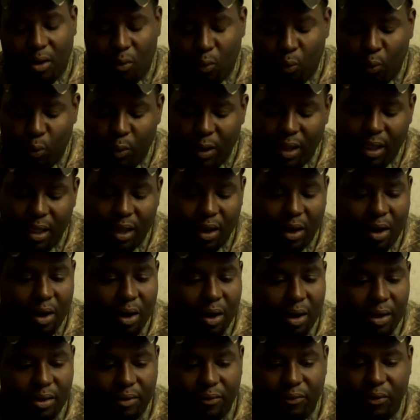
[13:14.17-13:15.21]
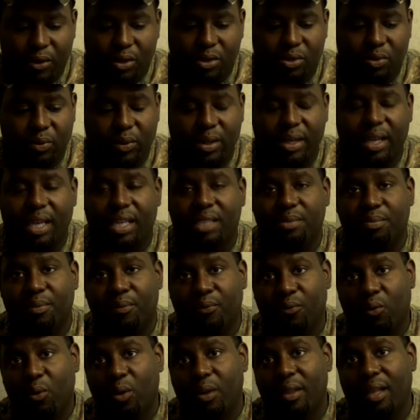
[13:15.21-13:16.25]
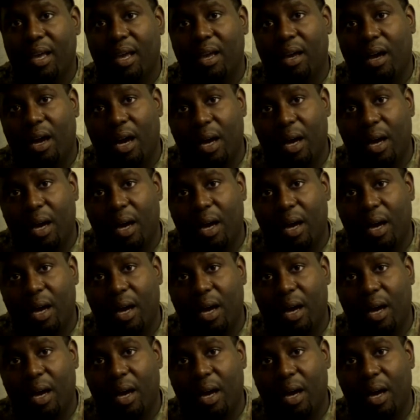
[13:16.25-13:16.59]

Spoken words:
really hard the first 3 days before that,